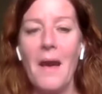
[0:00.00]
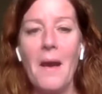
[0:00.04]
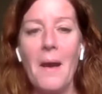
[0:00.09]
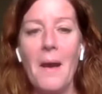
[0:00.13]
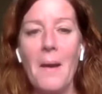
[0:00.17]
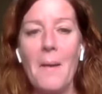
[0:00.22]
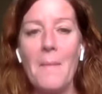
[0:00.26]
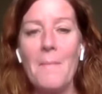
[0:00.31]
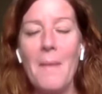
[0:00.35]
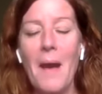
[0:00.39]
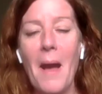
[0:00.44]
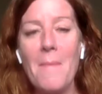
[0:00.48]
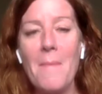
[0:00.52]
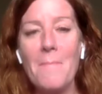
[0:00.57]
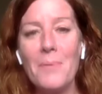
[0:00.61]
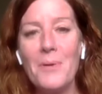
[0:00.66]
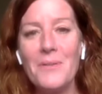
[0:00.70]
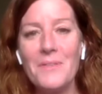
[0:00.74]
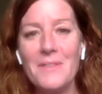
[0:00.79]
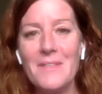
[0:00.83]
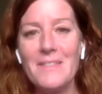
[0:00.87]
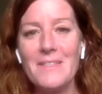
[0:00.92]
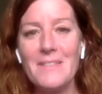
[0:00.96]
I
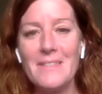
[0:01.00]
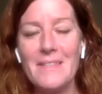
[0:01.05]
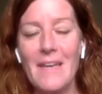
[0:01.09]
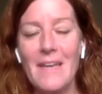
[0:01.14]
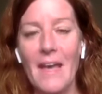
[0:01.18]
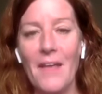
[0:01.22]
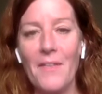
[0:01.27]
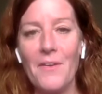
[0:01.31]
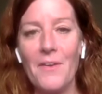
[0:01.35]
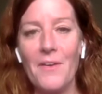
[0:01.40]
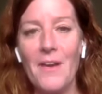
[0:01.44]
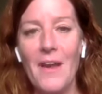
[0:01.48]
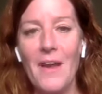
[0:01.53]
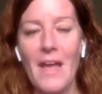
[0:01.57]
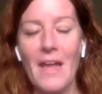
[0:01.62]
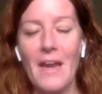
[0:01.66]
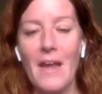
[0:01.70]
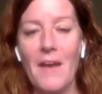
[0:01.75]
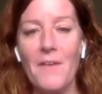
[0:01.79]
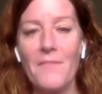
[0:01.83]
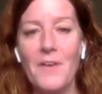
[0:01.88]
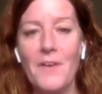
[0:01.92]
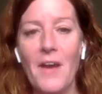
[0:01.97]
put this together
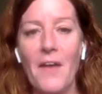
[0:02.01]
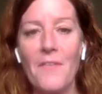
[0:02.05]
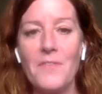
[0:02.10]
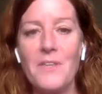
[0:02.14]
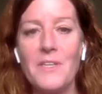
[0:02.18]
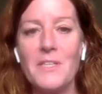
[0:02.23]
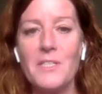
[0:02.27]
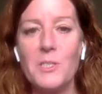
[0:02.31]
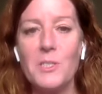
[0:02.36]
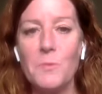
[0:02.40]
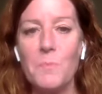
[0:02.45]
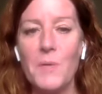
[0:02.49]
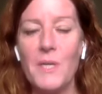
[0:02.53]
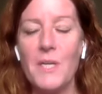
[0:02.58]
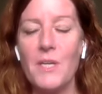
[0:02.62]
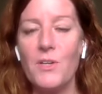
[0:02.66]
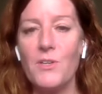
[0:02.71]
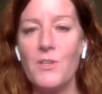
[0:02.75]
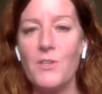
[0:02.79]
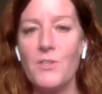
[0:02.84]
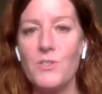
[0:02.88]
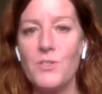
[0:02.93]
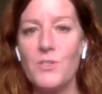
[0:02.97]
and I've got these
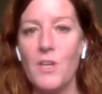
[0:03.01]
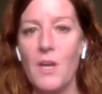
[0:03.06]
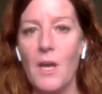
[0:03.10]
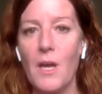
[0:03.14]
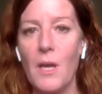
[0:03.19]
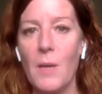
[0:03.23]
speakers